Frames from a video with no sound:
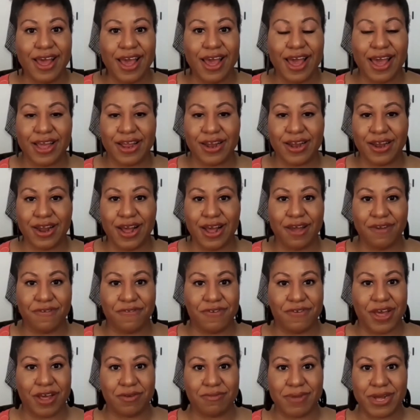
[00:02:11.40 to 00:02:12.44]
And I
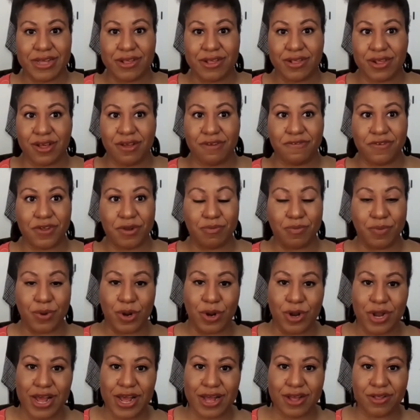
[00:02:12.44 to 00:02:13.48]
found myself in
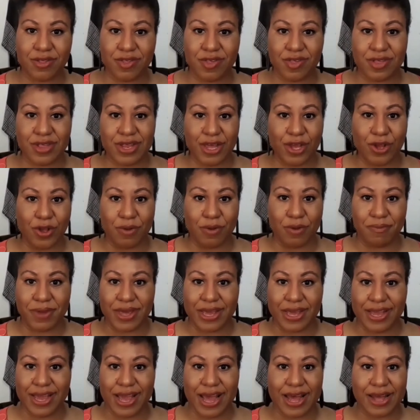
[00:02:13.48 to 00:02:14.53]
burnout, sitting on
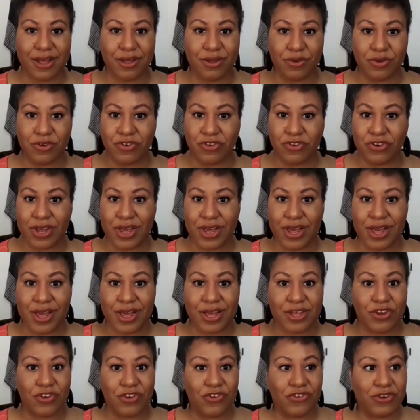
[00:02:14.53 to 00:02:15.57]
my couch,
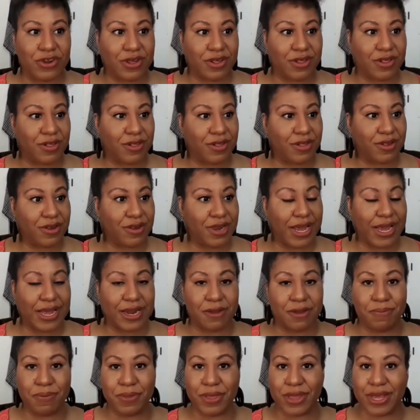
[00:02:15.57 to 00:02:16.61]
just
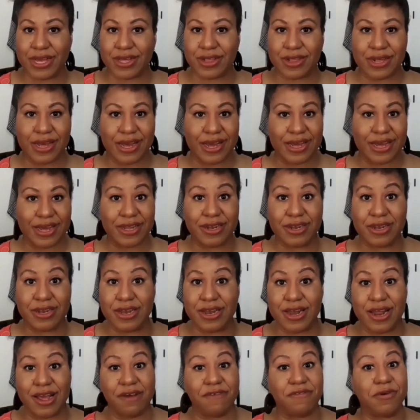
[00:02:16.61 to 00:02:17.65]
in a place I had
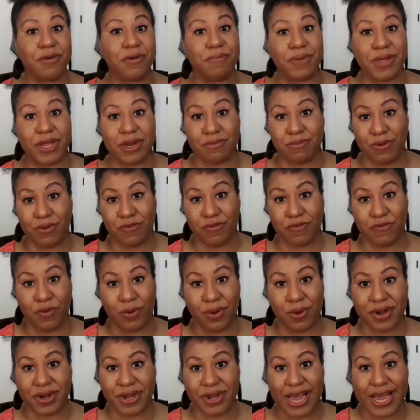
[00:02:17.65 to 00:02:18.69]
never been
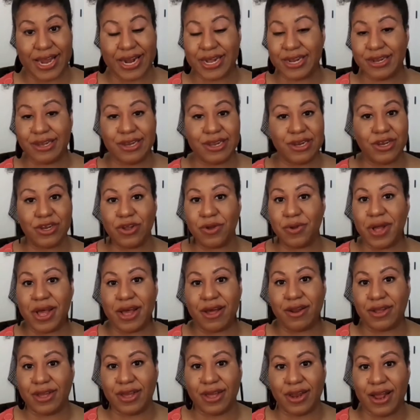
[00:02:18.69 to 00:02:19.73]
before. And I didn't know
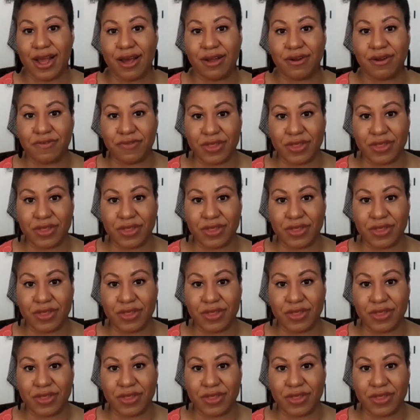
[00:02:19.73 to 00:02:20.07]
how to get out